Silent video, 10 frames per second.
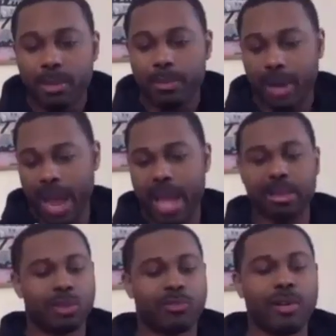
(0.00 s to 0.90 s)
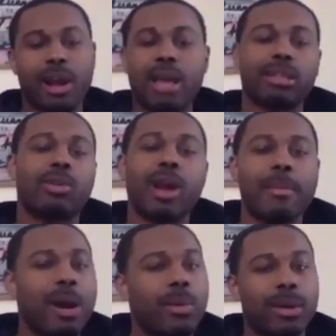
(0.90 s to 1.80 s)
but I had to I had to
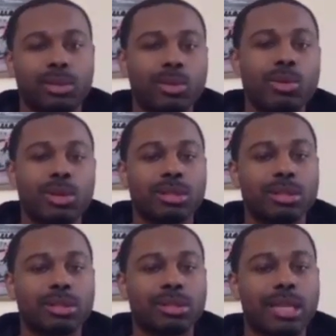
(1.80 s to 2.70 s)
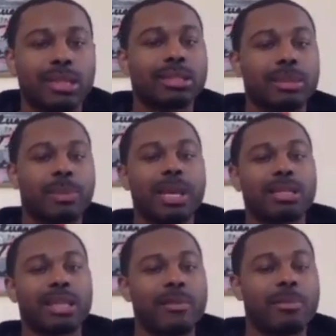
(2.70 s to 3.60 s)
grind my way through it. Like this, yeah.
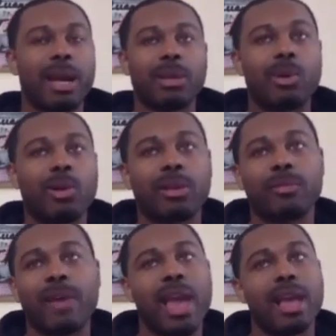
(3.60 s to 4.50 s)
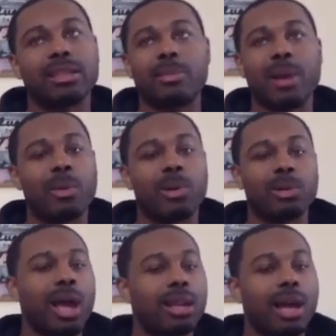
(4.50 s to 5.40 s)
everybody wanted fast. Everybody want
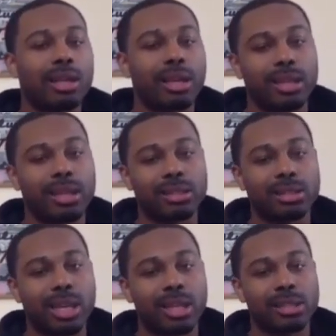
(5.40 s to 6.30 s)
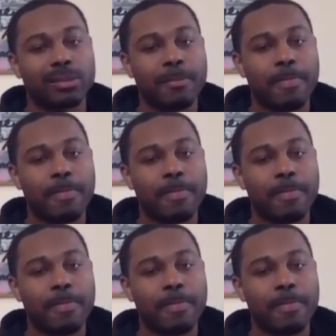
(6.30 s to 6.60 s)
La La Land these days,